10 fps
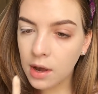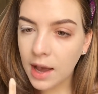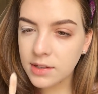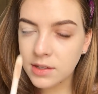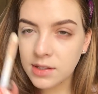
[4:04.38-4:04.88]

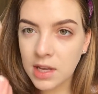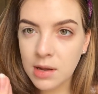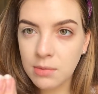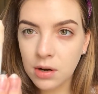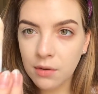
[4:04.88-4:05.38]
Has the
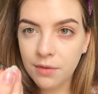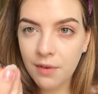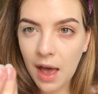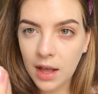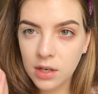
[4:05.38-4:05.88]
same little
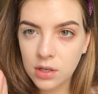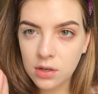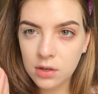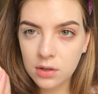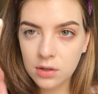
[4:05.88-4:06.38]
fat
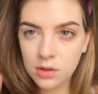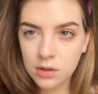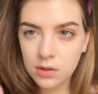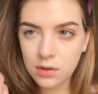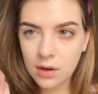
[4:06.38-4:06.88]

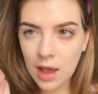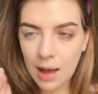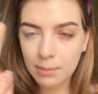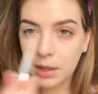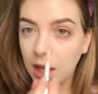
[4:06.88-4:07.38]

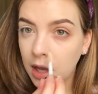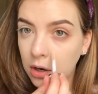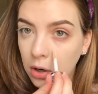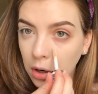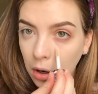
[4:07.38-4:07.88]

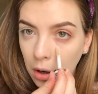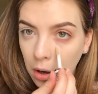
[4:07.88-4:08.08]
applicator.